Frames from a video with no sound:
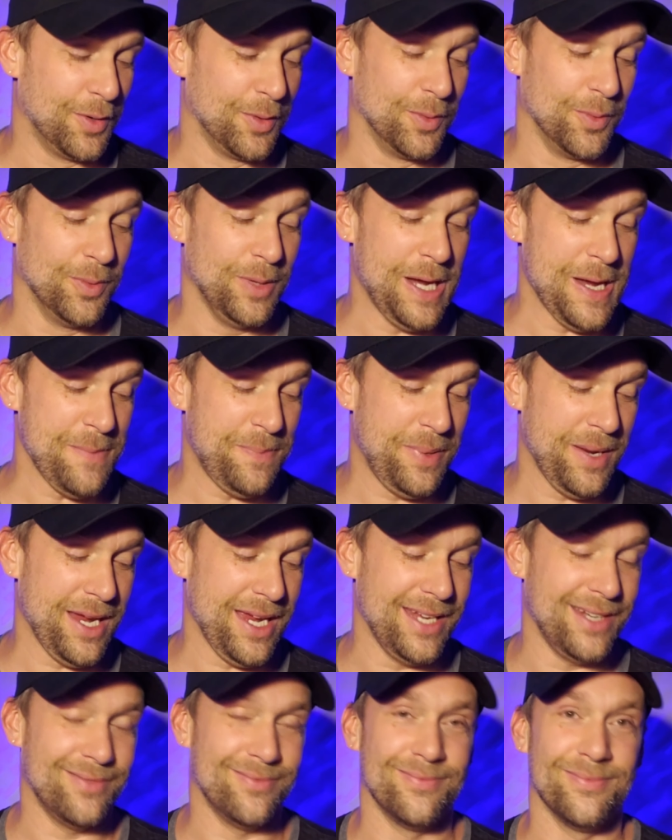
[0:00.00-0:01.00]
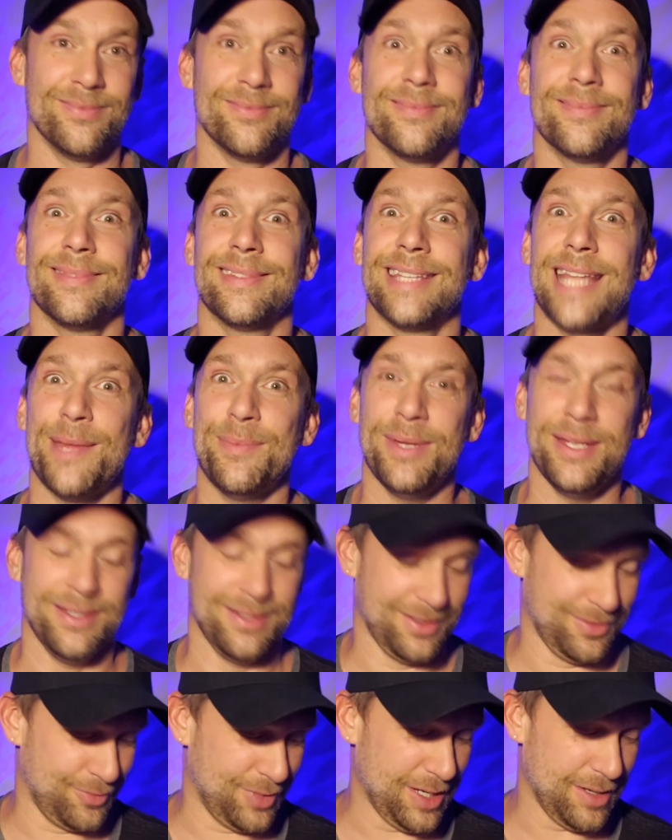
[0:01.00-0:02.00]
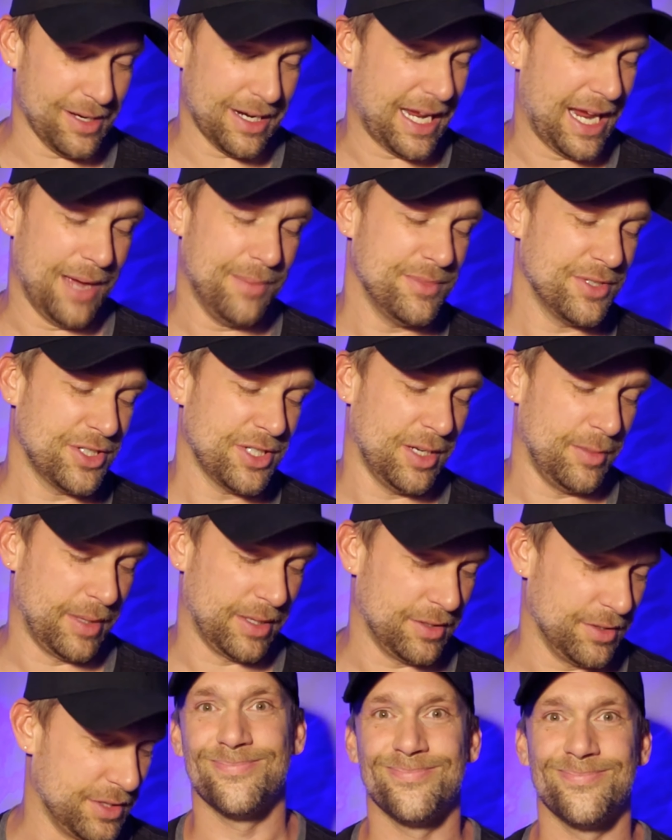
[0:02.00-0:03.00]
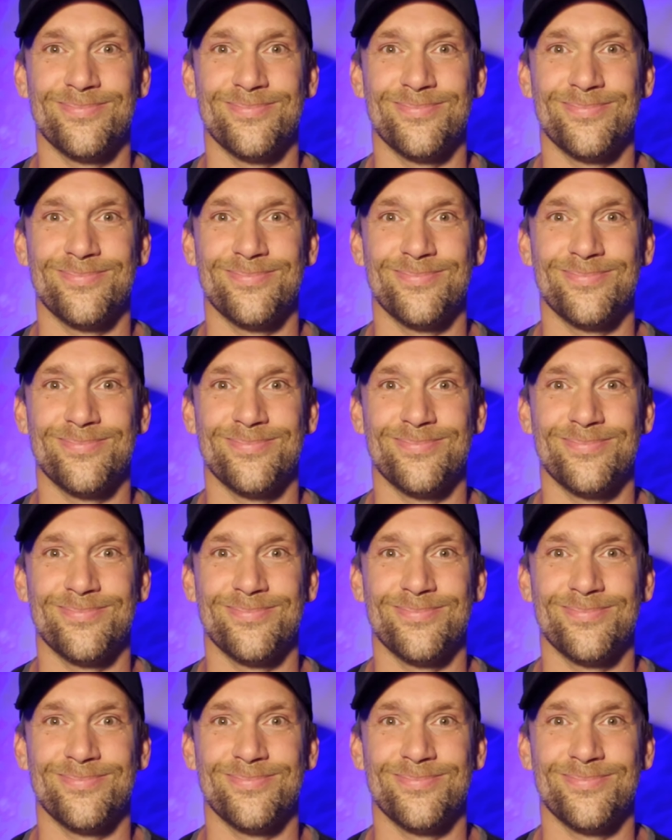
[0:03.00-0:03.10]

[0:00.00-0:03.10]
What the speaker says: repeat. Let me read. Okay, I'm gonna shut my clothes.